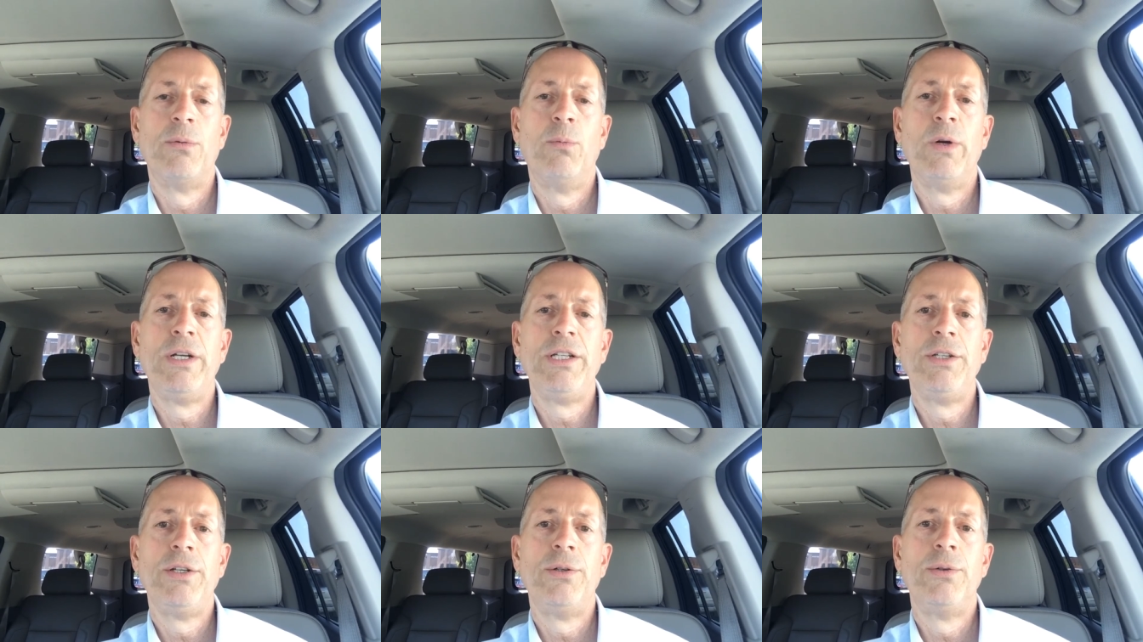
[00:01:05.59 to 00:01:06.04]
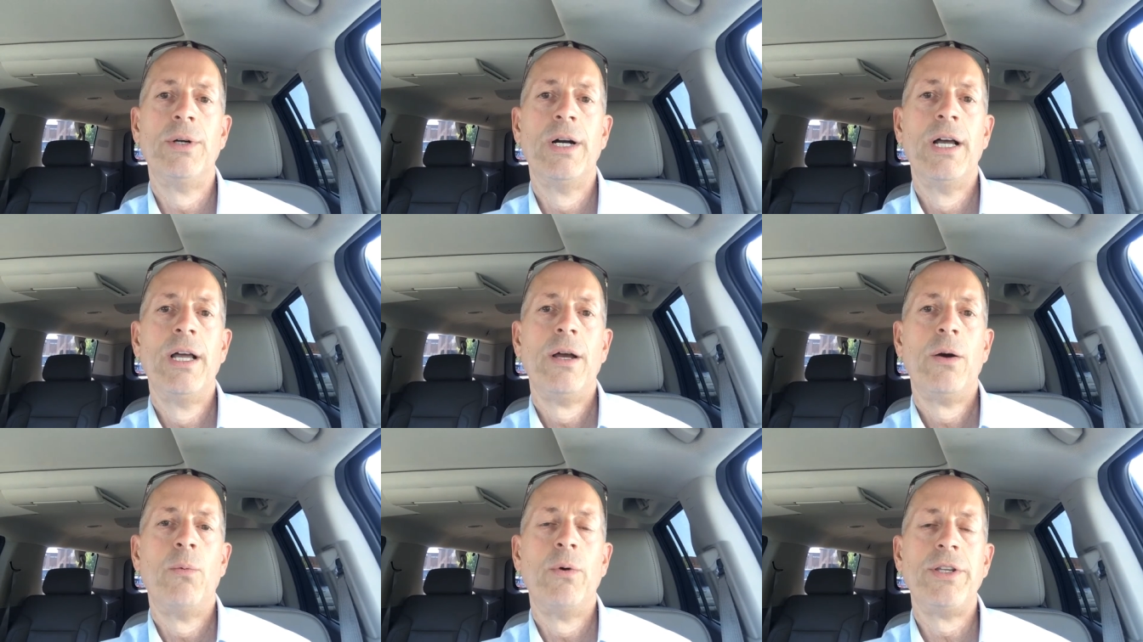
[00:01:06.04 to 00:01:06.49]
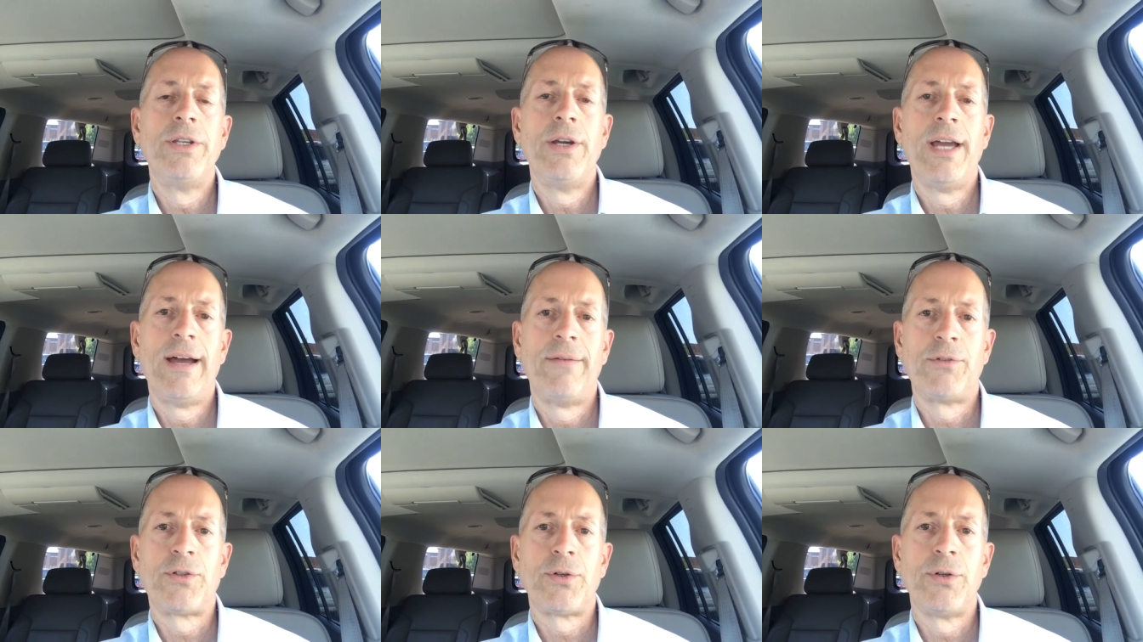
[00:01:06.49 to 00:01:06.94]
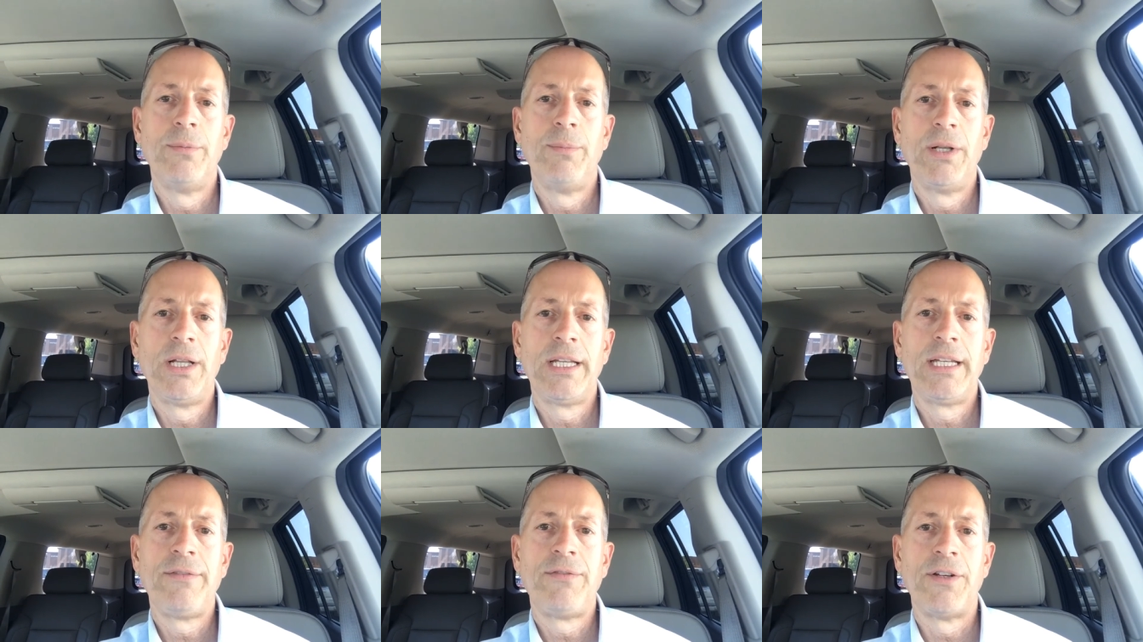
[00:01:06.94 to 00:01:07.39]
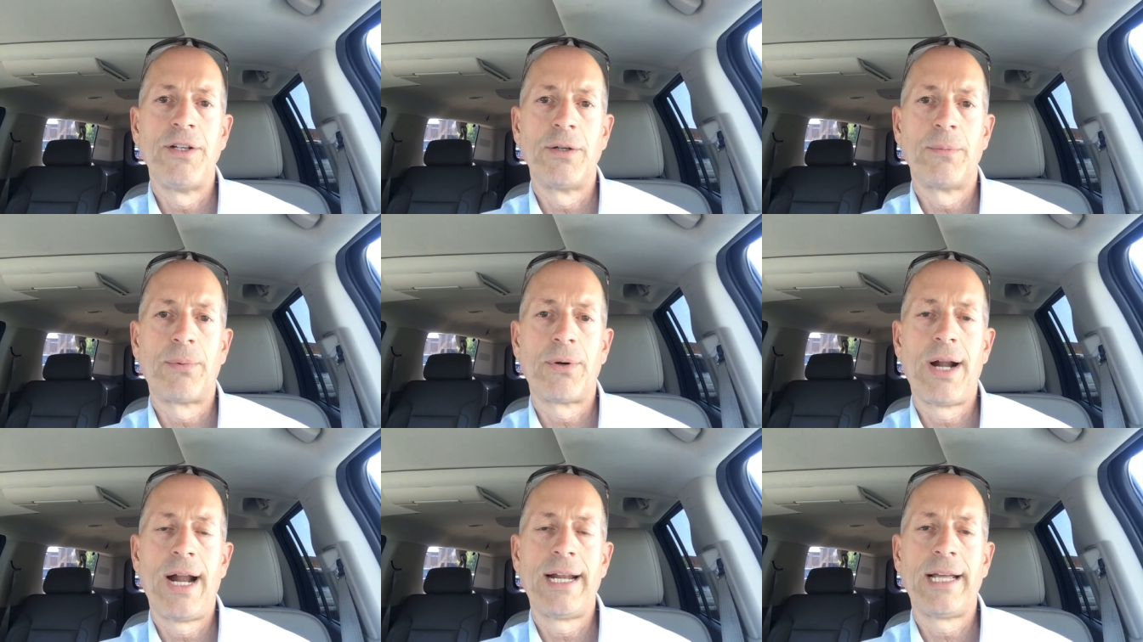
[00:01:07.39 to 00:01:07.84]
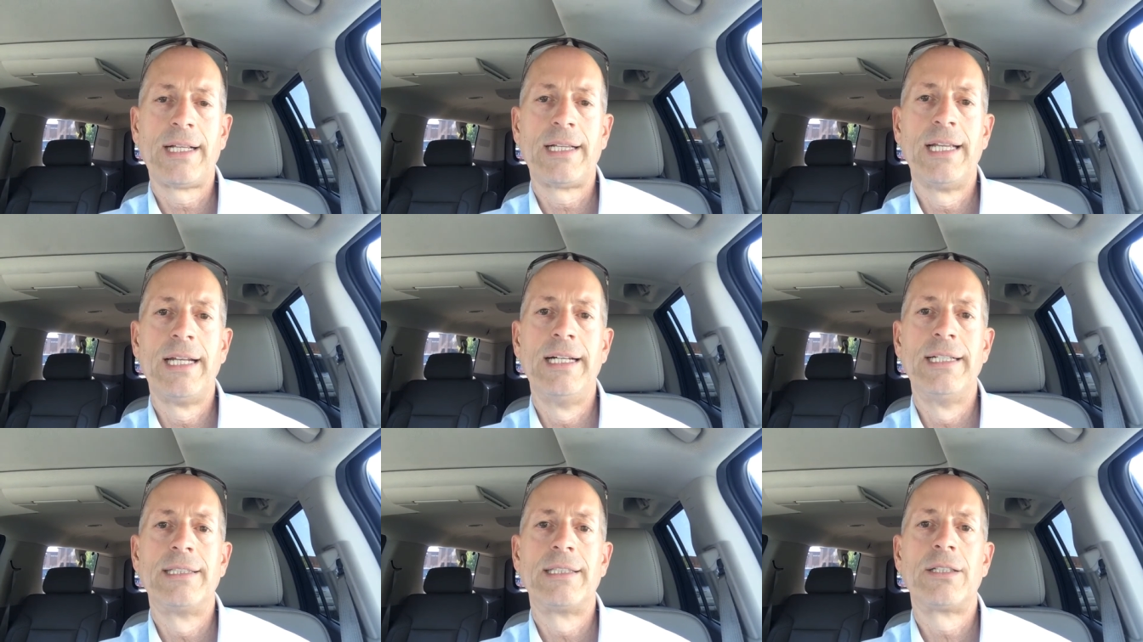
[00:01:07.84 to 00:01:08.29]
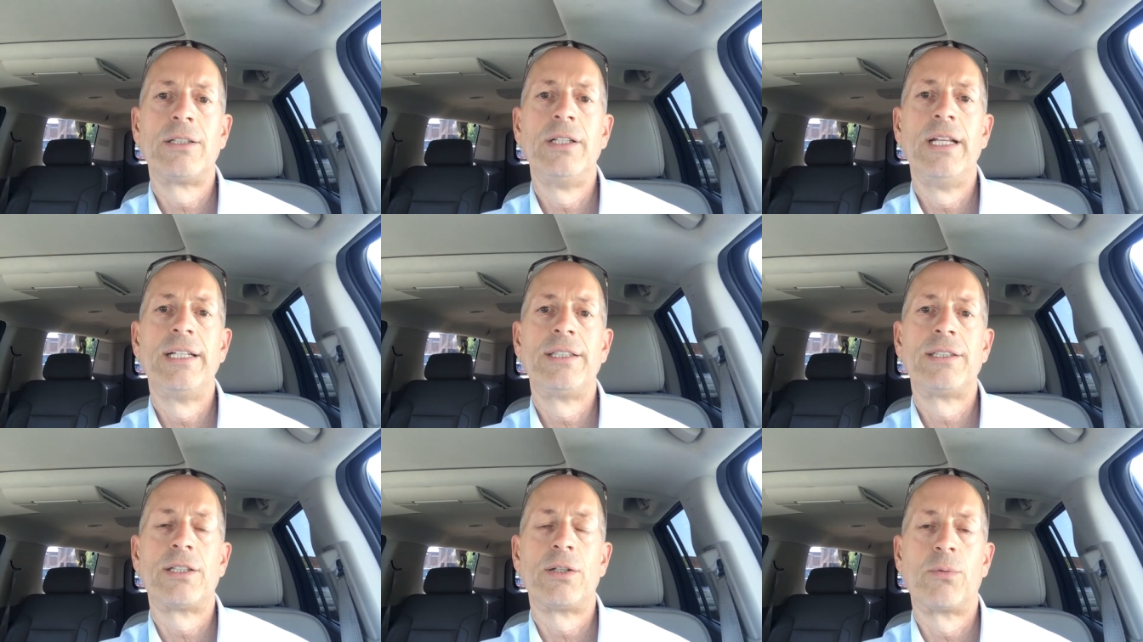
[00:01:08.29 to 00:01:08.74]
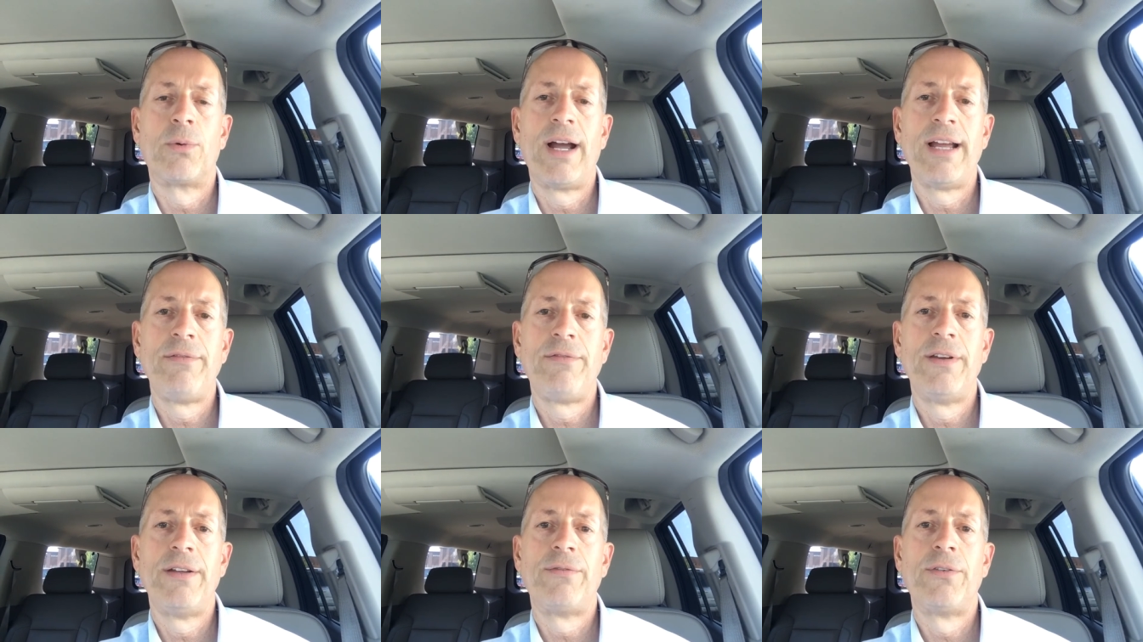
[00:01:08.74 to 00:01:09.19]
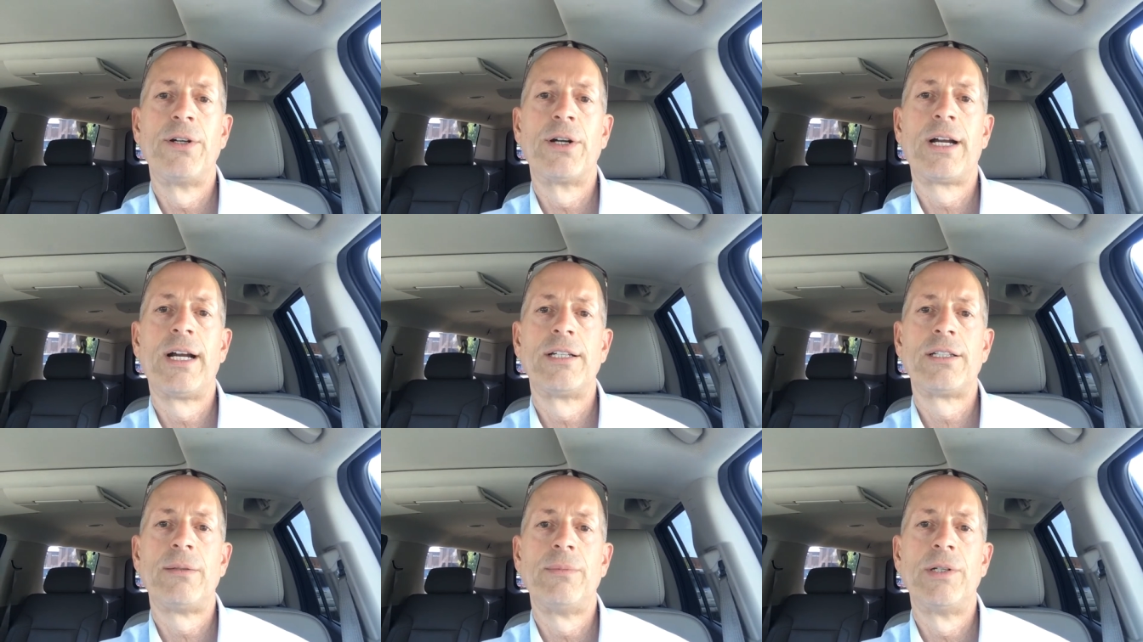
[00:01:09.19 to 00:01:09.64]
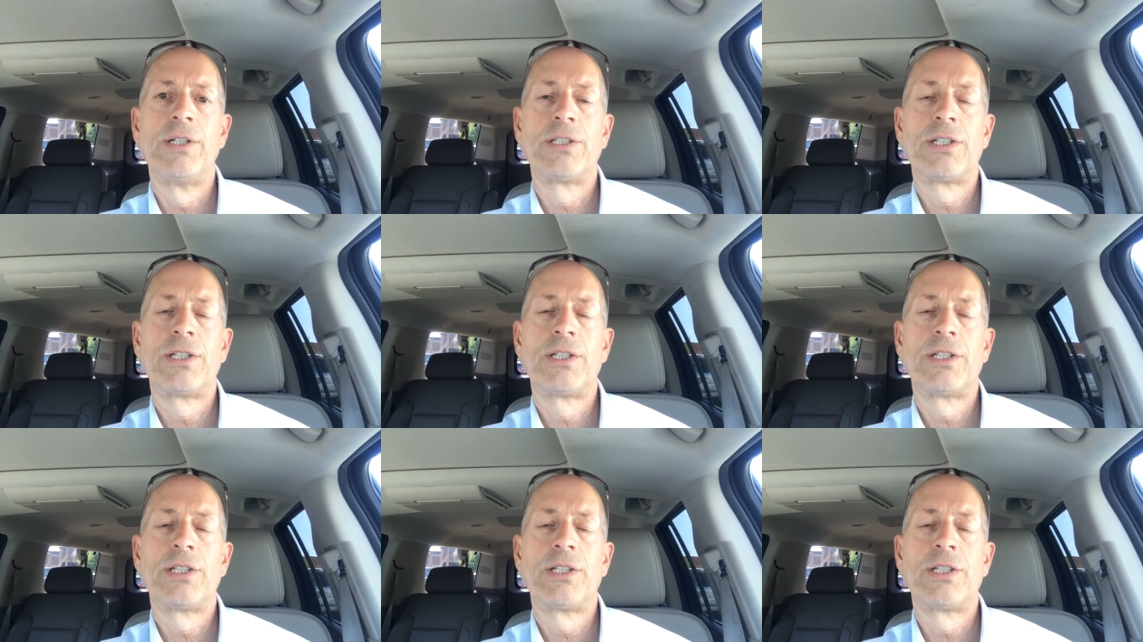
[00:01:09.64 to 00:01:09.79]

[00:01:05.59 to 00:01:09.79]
And when you when you have true belief in your product that it's it's the right fit for your customer,